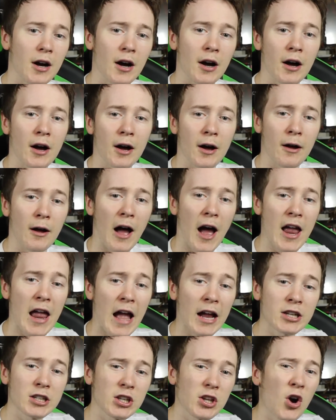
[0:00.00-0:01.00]
I
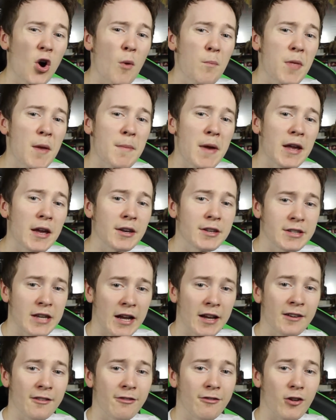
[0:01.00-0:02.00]
actually hope they make a
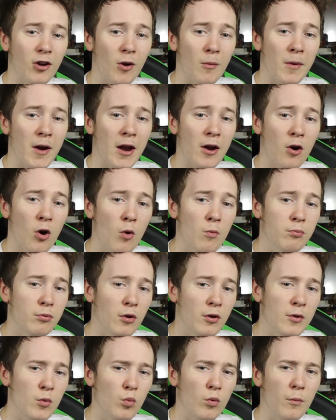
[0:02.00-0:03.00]
second film, and I hope
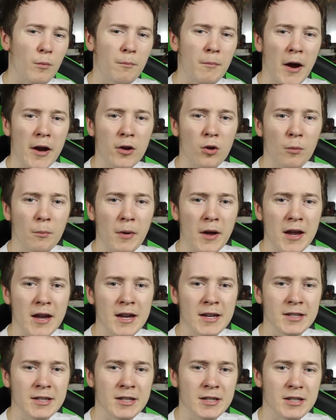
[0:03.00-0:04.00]
really Michael
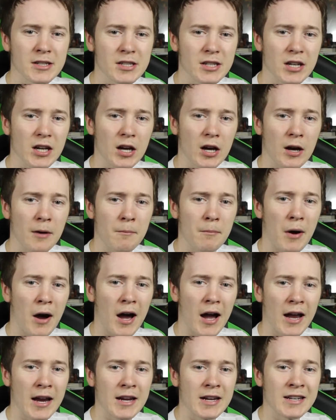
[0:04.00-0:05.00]
Bay isn't
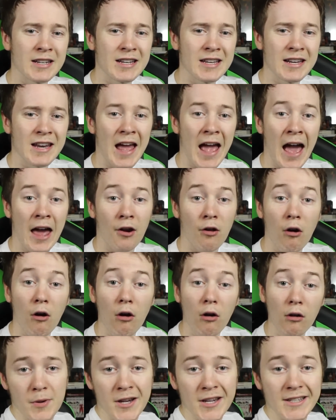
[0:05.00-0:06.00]
behind it at
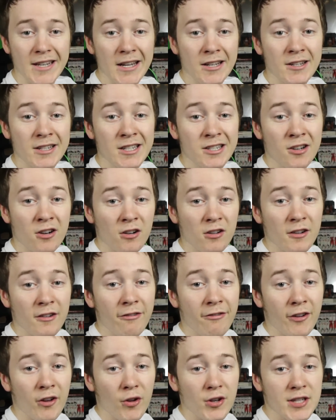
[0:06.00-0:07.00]
all, because I could certainly
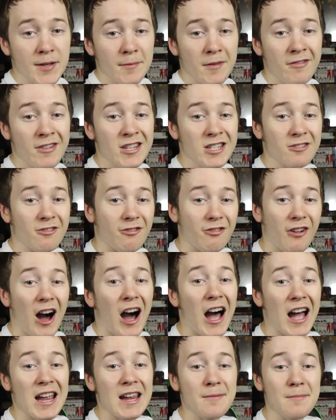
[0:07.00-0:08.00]
feel some of his
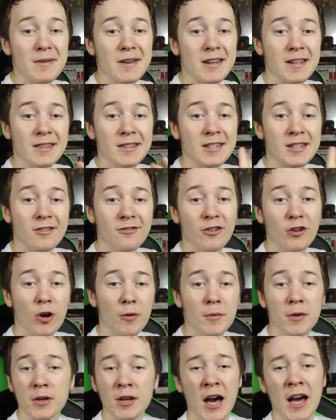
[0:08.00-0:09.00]
vibe in this
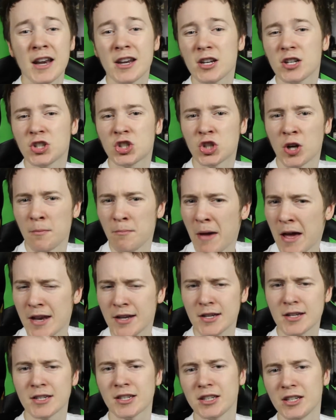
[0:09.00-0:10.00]
film. Not
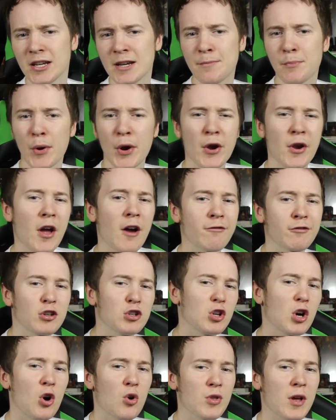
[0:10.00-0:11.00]
tremendously, but enough
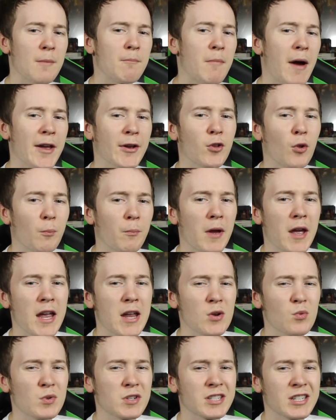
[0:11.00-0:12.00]
to know that Michael
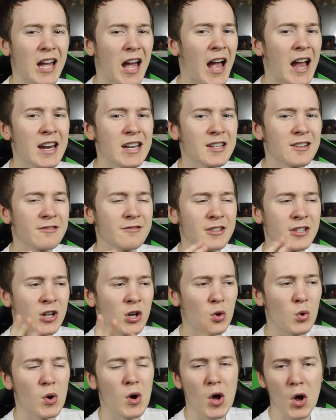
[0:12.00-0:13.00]
Bay was kind of, you
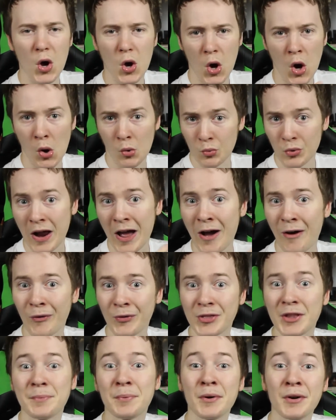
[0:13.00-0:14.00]
know,
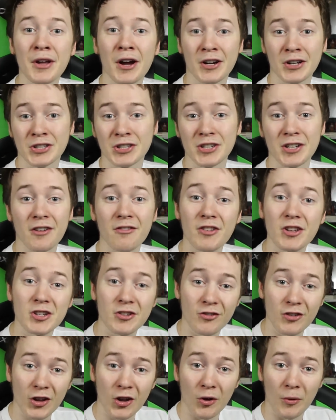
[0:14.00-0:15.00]
around the production of
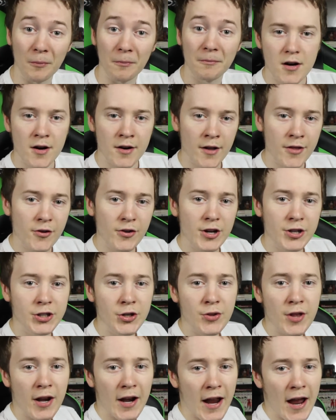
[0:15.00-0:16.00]
this film. Another
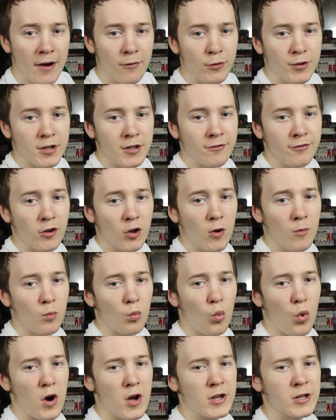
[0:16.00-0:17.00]
issue that I had with this
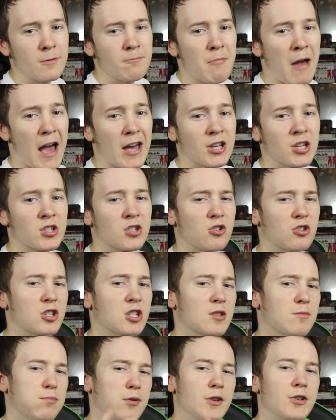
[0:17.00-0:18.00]
film was Master
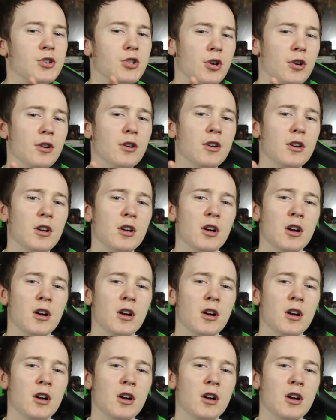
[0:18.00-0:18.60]
Splinter.